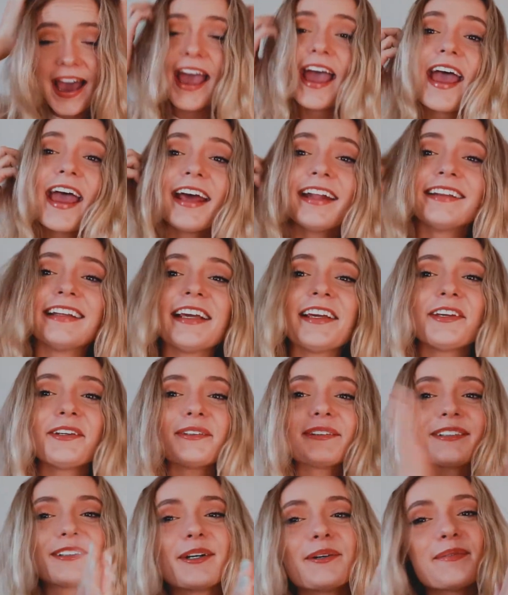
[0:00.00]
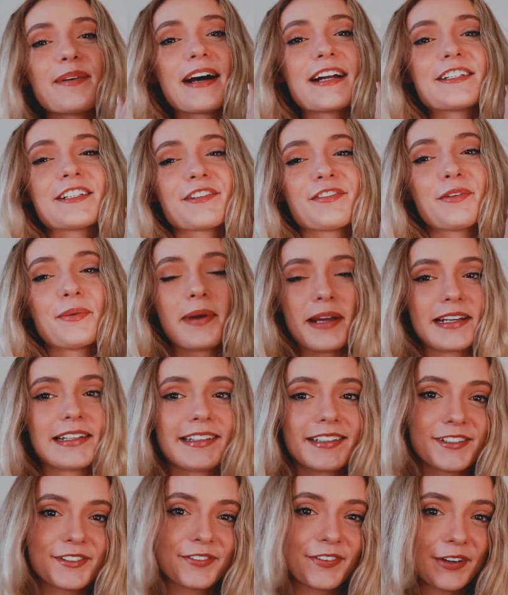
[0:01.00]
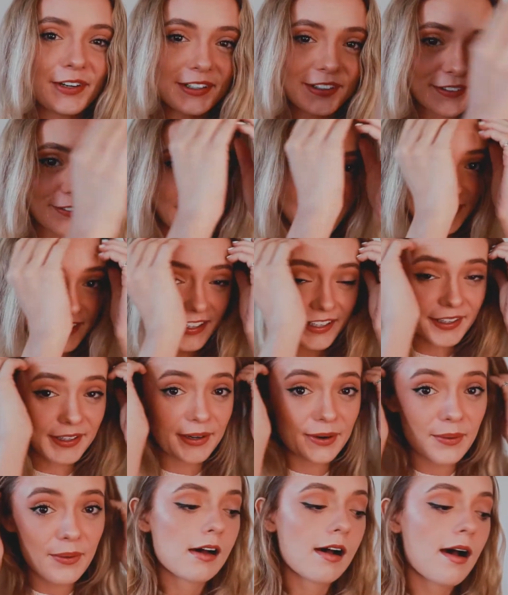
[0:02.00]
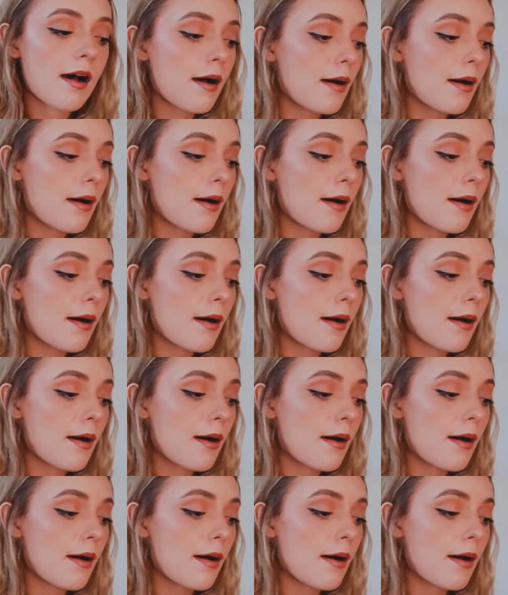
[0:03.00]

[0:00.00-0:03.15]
and thank you so much if you made it this far in the video.